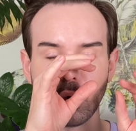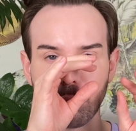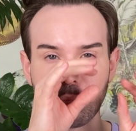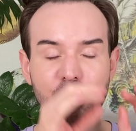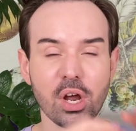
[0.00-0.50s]

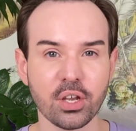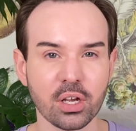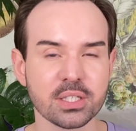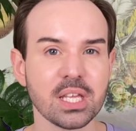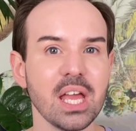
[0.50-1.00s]

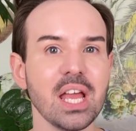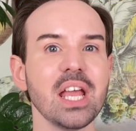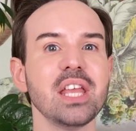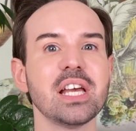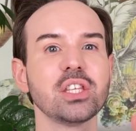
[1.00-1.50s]
products
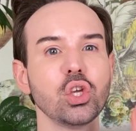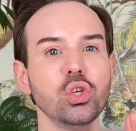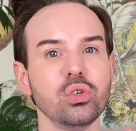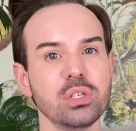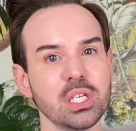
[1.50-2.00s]
is that
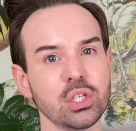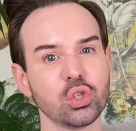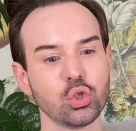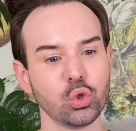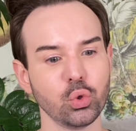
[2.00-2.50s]
you need
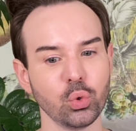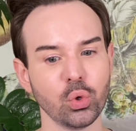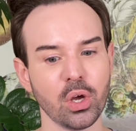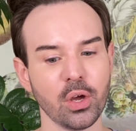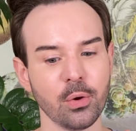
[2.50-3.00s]
to
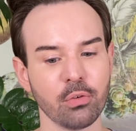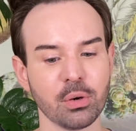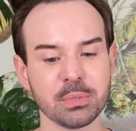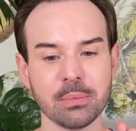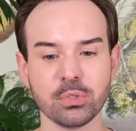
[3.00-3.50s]

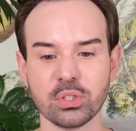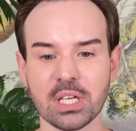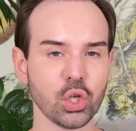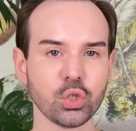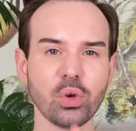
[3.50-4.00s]
from time to
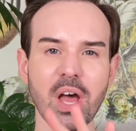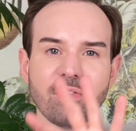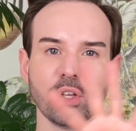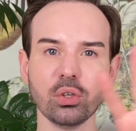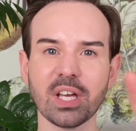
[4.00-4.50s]
time to have
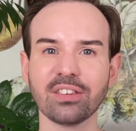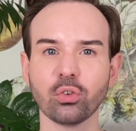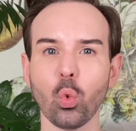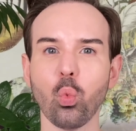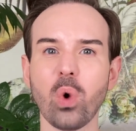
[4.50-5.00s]
a look at
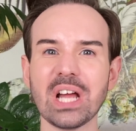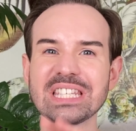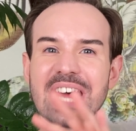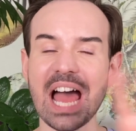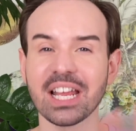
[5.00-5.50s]

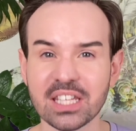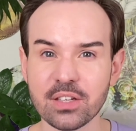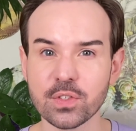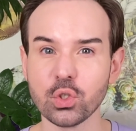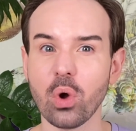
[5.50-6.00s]
what
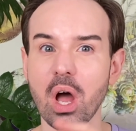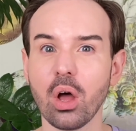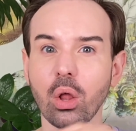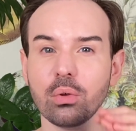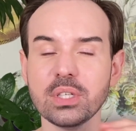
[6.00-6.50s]
actives you are
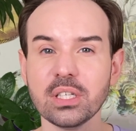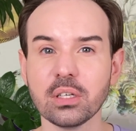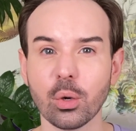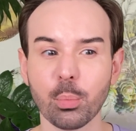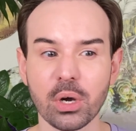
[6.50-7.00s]
already
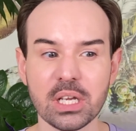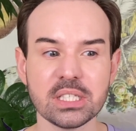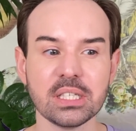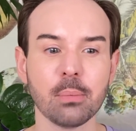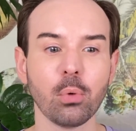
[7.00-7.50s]

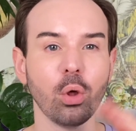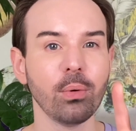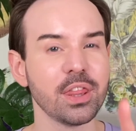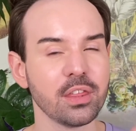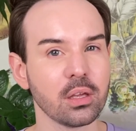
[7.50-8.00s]
incorporated. I'm
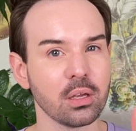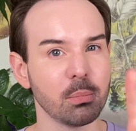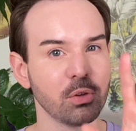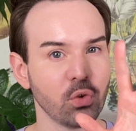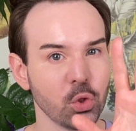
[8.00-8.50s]
always thinking
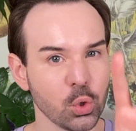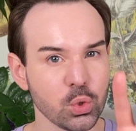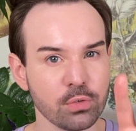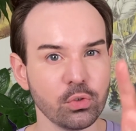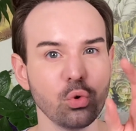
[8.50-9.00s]
about, for
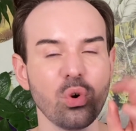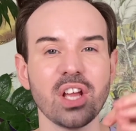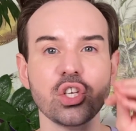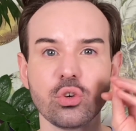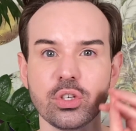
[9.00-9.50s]
those of you who are
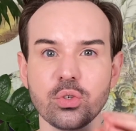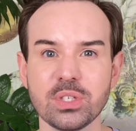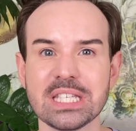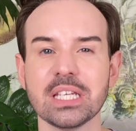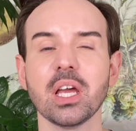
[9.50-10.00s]

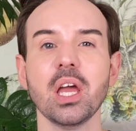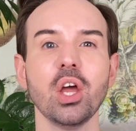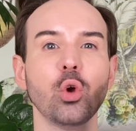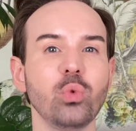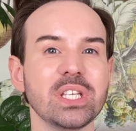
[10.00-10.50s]
introducing
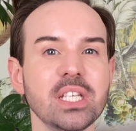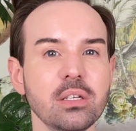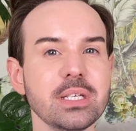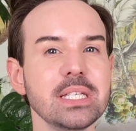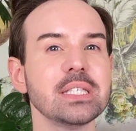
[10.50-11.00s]

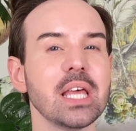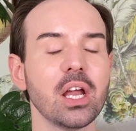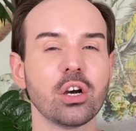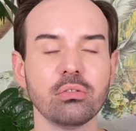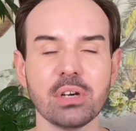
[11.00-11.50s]
retinoids,
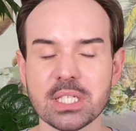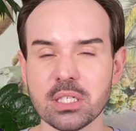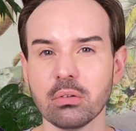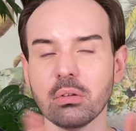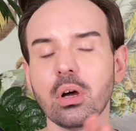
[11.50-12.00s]

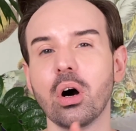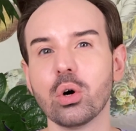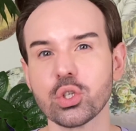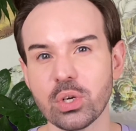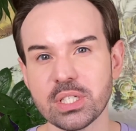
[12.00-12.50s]
retinol
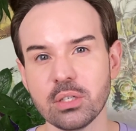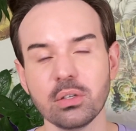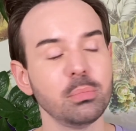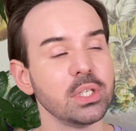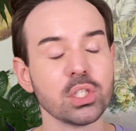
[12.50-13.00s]
or
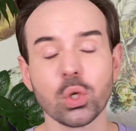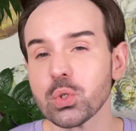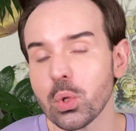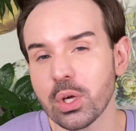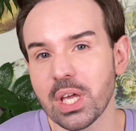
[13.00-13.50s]
tretinoid, but it is
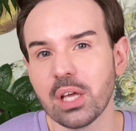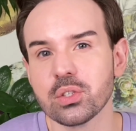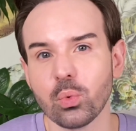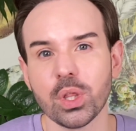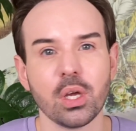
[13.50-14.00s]
also the
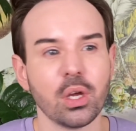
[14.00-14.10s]
case with